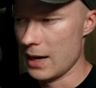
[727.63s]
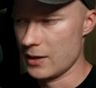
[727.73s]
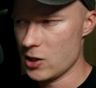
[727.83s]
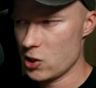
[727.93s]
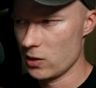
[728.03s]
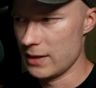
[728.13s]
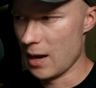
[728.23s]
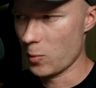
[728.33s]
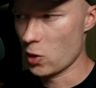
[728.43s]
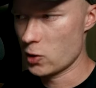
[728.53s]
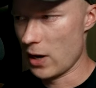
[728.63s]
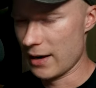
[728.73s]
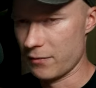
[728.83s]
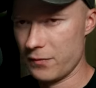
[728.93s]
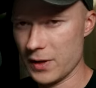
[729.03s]
Additionally, I'm going to
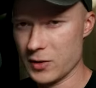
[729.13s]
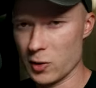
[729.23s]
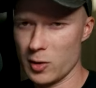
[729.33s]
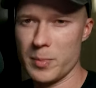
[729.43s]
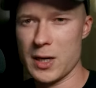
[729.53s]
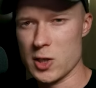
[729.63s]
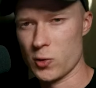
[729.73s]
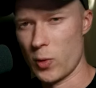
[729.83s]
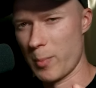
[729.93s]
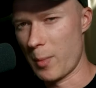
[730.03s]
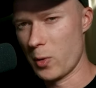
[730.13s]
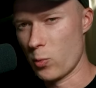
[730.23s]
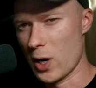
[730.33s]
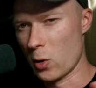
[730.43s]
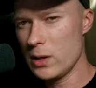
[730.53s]
add a filter because remember
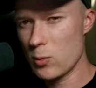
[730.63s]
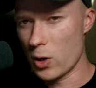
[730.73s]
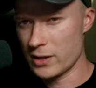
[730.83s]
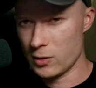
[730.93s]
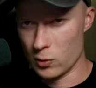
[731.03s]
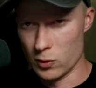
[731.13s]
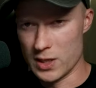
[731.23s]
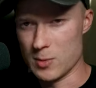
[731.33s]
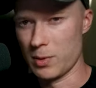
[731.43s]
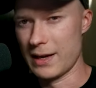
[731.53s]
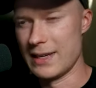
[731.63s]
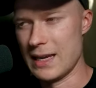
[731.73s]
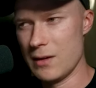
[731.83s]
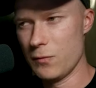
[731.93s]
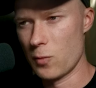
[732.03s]
we only want to display
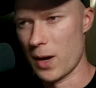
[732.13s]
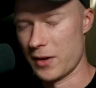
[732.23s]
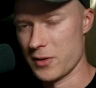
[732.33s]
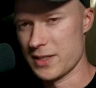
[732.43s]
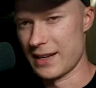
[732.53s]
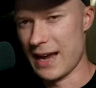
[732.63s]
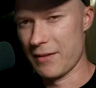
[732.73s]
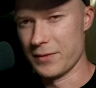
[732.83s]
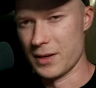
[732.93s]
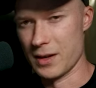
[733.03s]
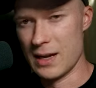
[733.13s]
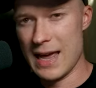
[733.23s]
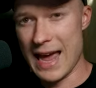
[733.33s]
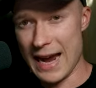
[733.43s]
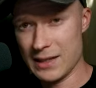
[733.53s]
the info banners that have the
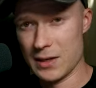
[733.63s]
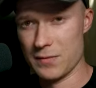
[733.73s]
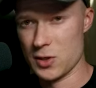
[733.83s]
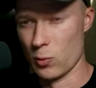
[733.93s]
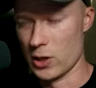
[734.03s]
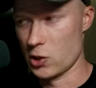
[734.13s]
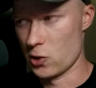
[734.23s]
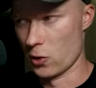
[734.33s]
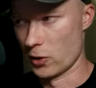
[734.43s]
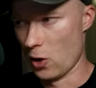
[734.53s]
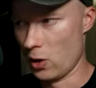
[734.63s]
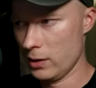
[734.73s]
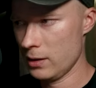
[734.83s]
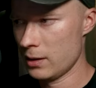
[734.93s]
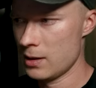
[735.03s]
active switch turned
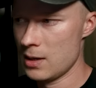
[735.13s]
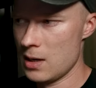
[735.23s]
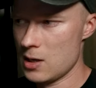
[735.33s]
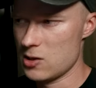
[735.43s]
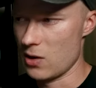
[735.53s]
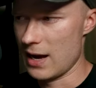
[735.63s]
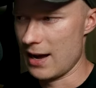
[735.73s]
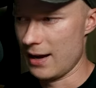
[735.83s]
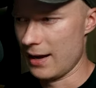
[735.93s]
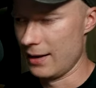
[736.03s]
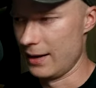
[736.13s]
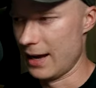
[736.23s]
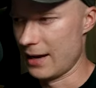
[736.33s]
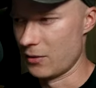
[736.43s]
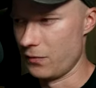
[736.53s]
on. So I,
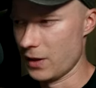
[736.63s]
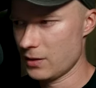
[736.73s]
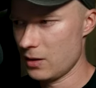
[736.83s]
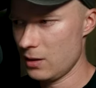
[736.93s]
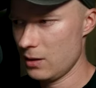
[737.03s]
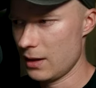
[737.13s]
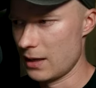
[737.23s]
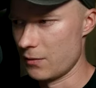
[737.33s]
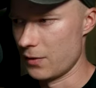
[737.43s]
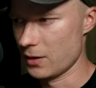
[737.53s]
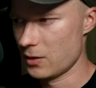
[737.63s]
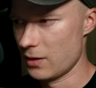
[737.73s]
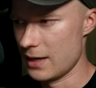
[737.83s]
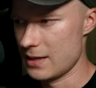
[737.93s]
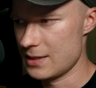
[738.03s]
I add a filter and the
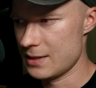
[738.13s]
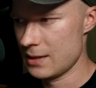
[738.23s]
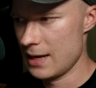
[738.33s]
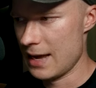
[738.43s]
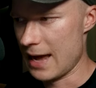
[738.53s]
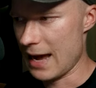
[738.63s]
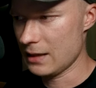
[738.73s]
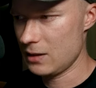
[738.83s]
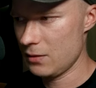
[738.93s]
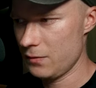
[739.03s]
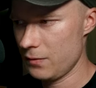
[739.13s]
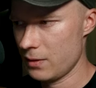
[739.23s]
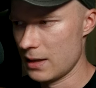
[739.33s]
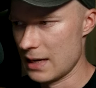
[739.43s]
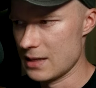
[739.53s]
filter is
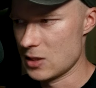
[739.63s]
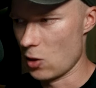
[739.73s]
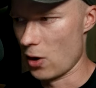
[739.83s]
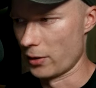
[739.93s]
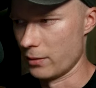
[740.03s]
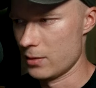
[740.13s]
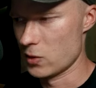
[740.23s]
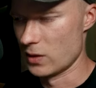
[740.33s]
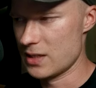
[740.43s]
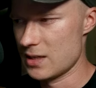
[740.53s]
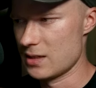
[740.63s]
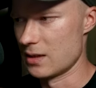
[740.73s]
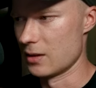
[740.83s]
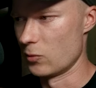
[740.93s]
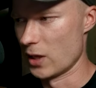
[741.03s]
active is on. So this is
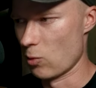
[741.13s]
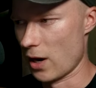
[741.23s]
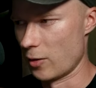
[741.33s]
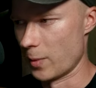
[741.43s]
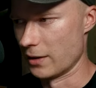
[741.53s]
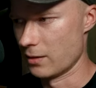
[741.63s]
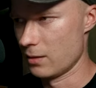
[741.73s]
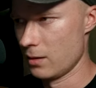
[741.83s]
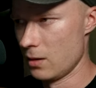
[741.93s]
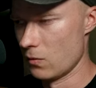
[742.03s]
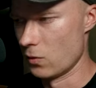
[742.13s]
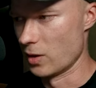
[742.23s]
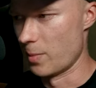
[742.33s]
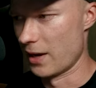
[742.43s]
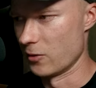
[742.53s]
the requirement
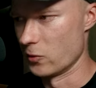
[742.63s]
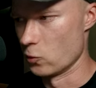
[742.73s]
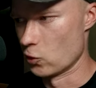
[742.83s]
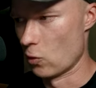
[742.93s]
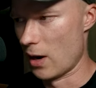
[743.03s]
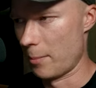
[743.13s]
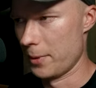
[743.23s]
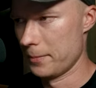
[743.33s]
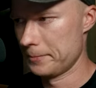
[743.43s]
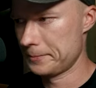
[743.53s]
for the banner to show up.